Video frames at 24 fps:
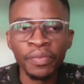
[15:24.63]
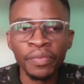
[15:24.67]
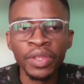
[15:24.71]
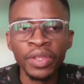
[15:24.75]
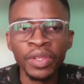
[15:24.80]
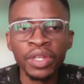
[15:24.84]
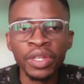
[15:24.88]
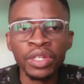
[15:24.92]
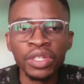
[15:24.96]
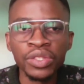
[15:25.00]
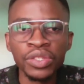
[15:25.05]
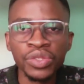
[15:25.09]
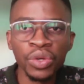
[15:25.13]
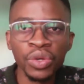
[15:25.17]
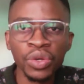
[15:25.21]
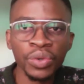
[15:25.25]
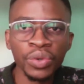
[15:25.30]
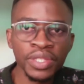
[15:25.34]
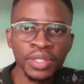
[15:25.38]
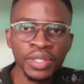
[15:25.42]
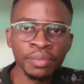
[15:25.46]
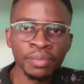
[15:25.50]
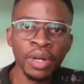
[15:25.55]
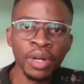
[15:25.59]
So in
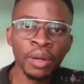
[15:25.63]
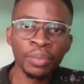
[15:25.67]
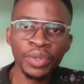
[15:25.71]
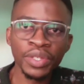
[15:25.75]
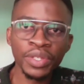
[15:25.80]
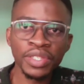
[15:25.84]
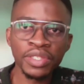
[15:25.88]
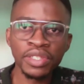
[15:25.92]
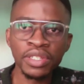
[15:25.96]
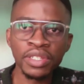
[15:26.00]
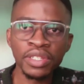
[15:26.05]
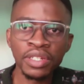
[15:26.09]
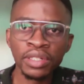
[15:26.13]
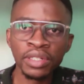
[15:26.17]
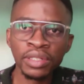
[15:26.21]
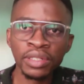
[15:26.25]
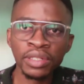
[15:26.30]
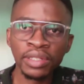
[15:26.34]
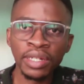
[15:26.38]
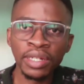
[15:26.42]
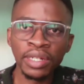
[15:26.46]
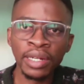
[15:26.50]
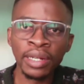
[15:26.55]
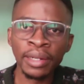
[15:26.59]
Zimbabwe, still
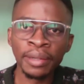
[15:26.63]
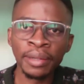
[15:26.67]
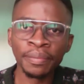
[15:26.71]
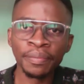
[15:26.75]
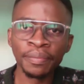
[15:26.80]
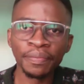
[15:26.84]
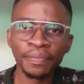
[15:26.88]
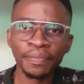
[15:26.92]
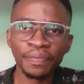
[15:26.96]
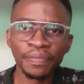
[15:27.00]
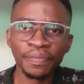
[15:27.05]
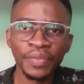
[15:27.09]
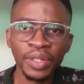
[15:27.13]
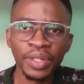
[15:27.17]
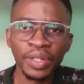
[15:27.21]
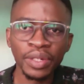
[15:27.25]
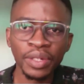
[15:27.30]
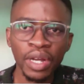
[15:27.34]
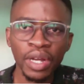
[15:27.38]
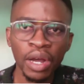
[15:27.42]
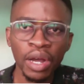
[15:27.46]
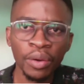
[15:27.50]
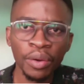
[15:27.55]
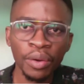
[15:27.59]

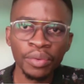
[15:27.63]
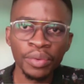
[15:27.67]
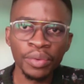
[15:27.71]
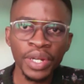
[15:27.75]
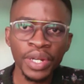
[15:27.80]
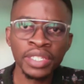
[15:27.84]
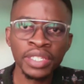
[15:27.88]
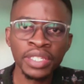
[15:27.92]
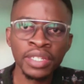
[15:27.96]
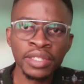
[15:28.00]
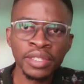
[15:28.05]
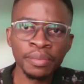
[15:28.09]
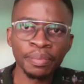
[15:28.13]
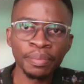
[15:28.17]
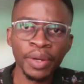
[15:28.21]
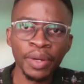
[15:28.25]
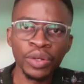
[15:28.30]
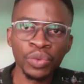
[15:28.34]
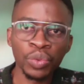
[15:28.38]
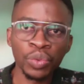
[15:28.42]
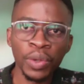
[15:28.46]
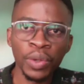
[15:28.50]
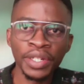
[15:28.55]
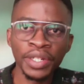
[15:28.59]
our rate is about
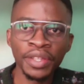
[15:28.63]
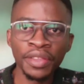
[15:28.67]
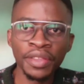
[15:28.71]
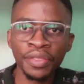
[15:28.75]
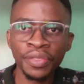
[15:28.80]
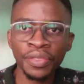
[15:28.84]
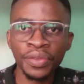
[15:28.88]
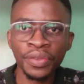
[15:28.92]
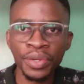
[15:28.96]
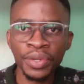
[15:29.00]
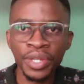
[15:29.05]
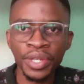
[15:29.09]
1 in 3